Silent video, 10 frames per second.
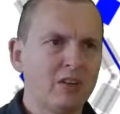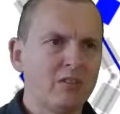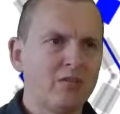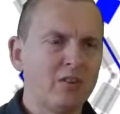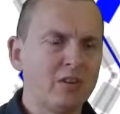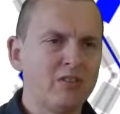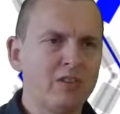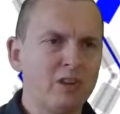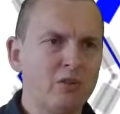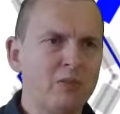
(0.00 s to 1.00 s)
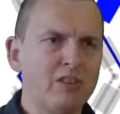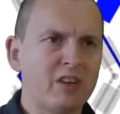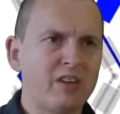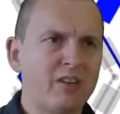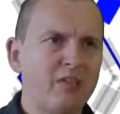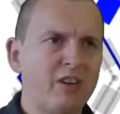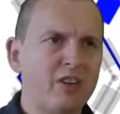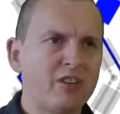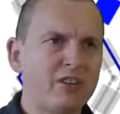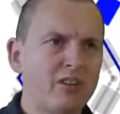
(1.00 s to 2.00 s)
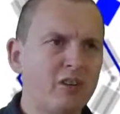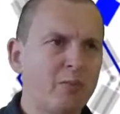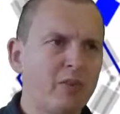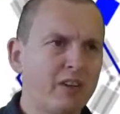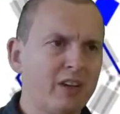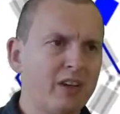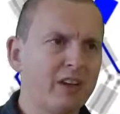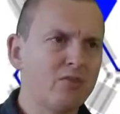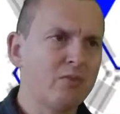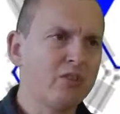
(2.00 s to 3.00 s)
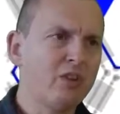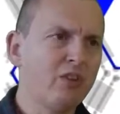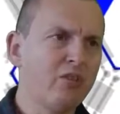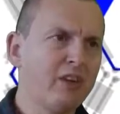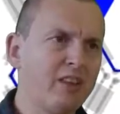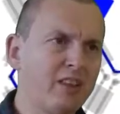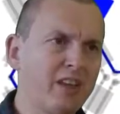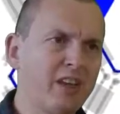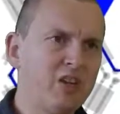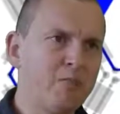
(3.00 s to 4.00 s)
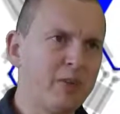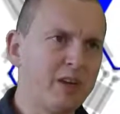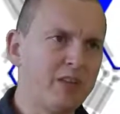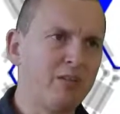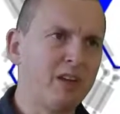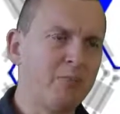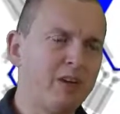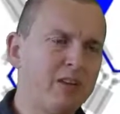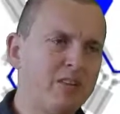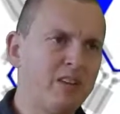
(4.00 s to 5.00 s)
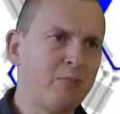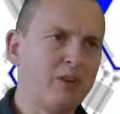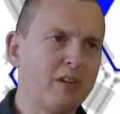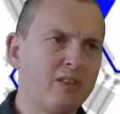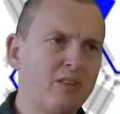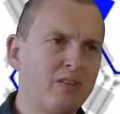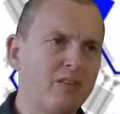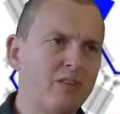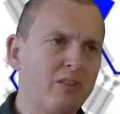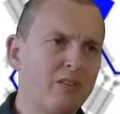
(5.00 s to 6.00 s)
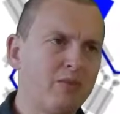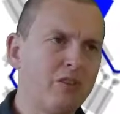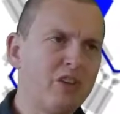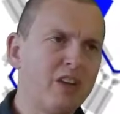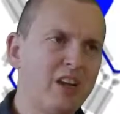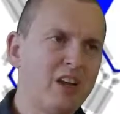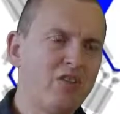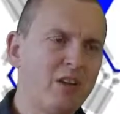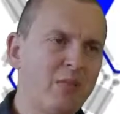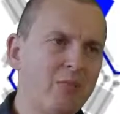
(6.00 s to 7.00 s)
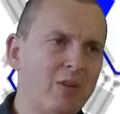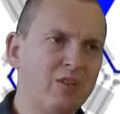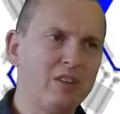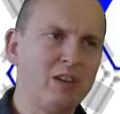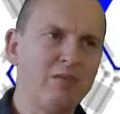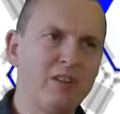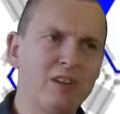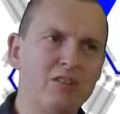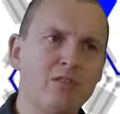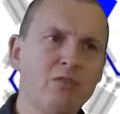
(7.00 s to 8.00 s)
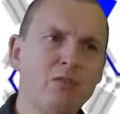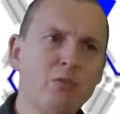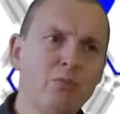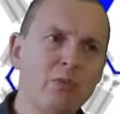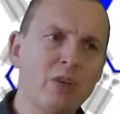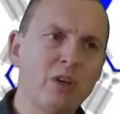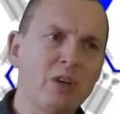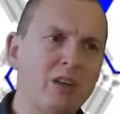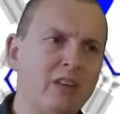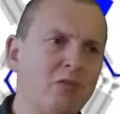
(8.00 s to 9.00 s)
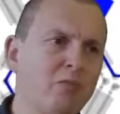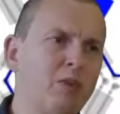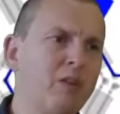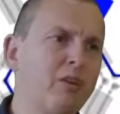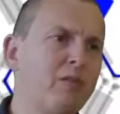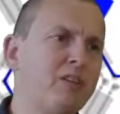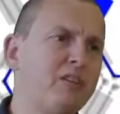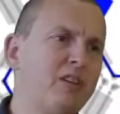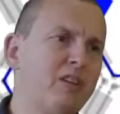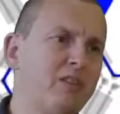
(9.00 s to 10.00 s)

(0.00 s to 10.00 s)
For instance, there could be slight deviations in the coupling. And as a result, you get leakage paths, you get parasitic paths in your circuit, which can actually, because everything is a loop, it could be a ring resonator.